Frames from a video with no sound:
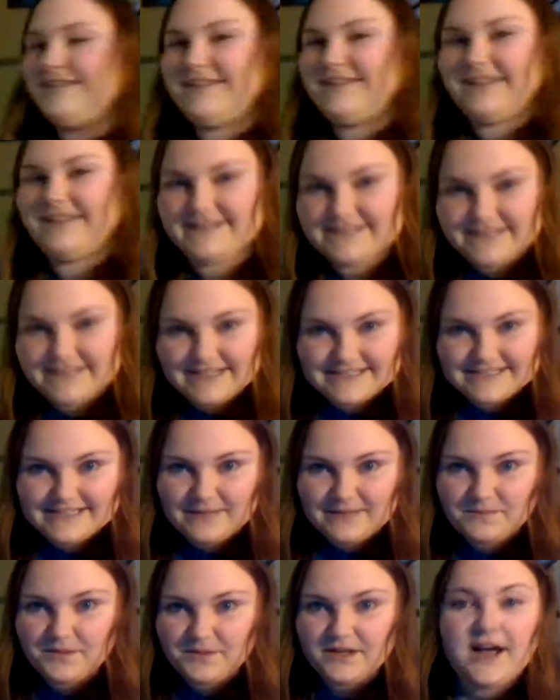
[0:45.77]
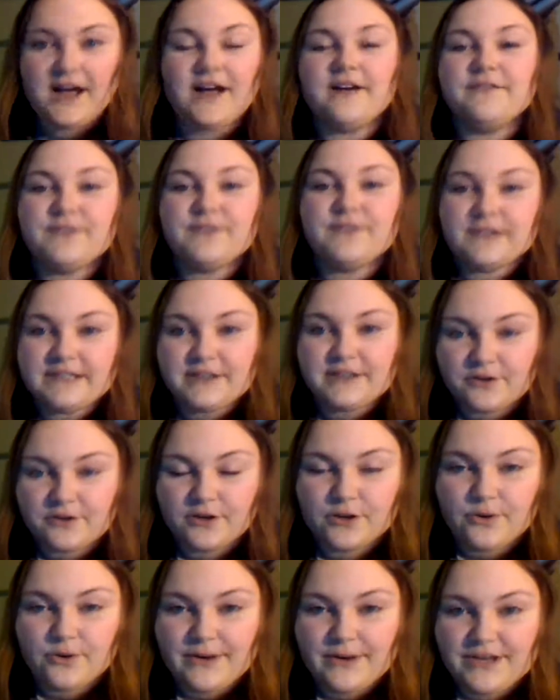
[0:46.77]
is an example of a
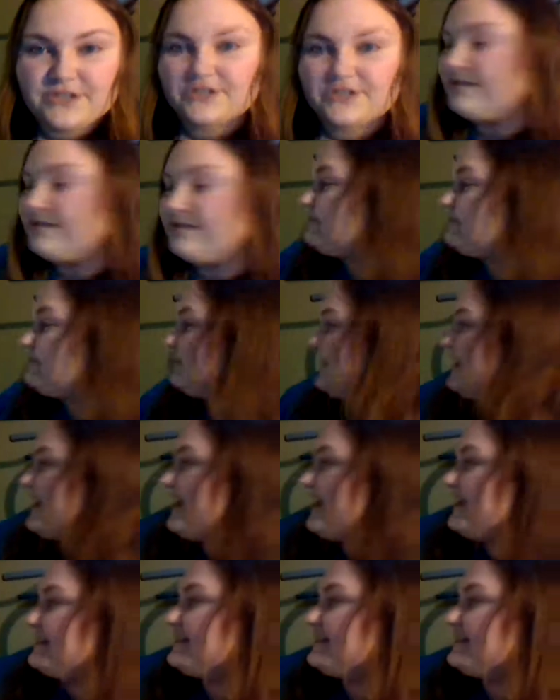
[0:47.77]
literal equation because